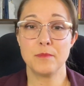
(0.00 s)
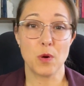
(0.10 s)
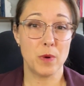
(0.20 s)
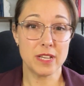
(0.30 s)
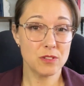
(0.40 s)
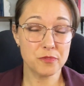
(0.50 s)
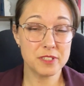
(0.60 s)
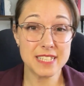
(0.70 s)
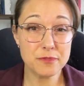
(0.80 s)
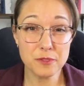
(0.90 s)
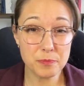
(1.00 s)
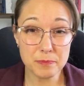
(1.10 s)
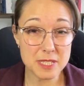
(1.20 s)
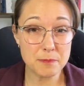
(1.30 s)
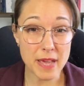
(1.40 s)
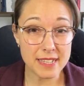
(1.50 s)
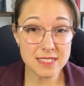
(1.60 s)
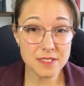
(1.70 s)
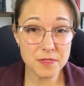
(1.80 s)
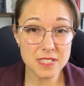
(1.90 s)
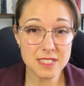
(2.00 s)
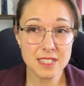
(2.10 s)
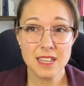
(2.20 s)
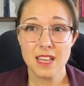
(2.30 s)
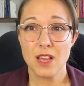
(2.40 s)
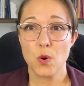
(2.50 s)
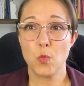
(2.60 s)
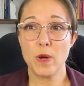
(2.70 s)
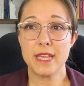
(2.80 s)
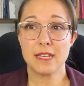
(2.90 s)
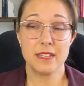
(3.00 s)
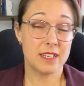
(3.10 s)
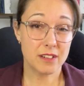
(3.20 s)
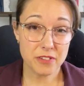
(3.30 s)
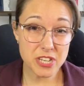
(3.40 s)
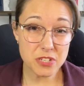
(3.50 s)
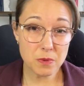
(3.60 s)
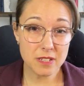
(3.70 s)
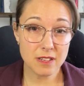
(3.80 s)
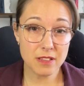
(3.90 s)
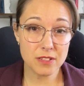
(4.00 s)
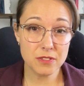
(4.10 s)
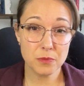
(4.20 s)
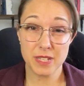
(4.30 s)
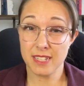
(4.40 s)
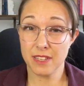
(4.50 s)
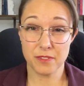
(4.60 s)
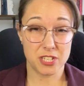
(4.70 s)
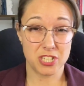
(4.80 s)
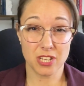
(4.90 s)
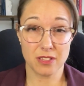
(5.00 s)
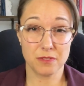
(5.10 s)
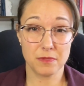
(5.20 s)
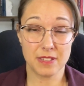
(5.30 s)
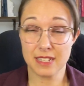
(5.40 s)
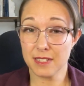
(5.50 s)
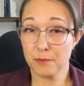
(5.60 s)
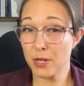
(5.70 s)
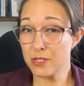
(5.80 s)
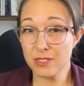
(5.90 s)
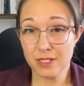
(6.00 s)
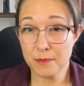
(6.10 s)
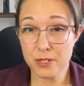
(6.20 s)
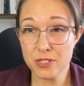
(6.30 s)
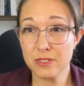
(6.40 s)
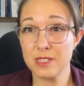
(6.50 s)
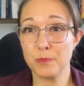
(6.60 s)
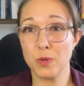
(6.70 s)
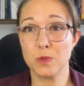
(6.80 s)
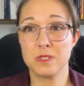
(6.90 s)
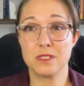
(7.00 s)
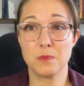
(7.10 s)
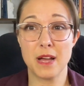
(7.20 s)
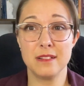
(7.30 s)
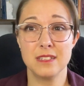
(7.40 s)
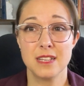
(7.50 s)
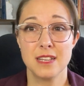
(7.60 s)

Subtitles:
We can offer different perspectives. We can encourage one another. We can give each other that personal emotional support as well.